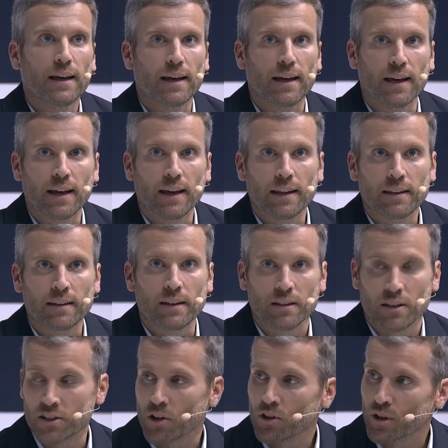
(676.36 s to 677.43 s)
and
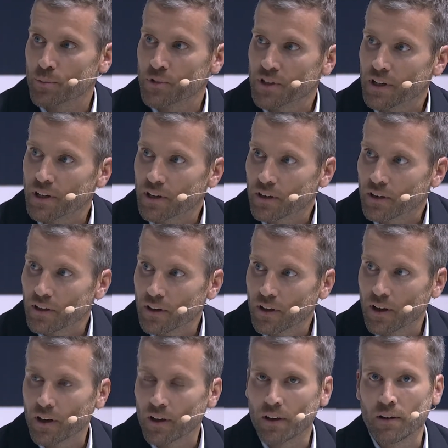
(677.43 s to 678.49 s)
the startup scene,
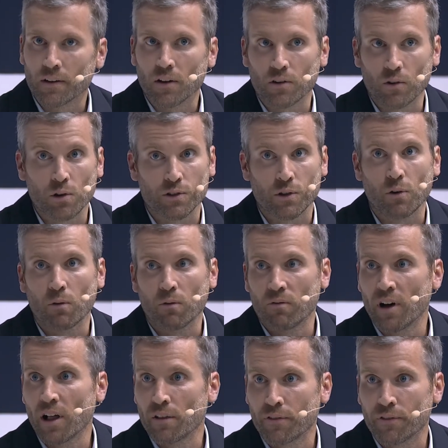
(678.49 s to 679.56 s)
and also
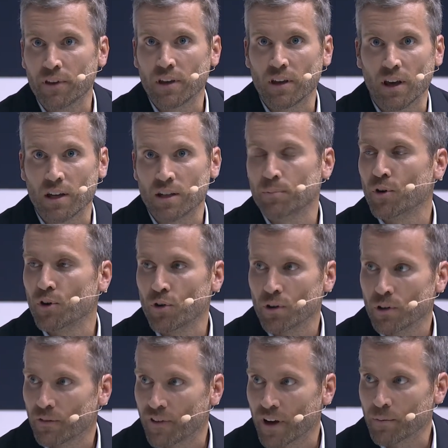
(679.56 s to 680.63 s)
wealthy
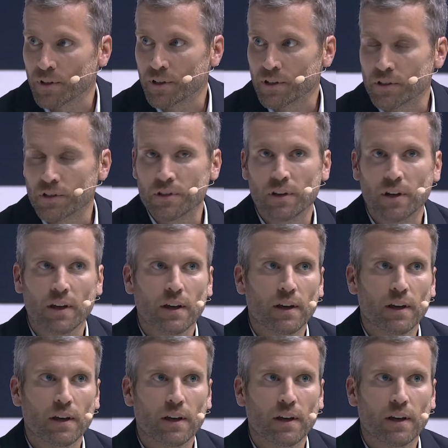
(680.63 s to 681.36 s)
entrepreneurial families.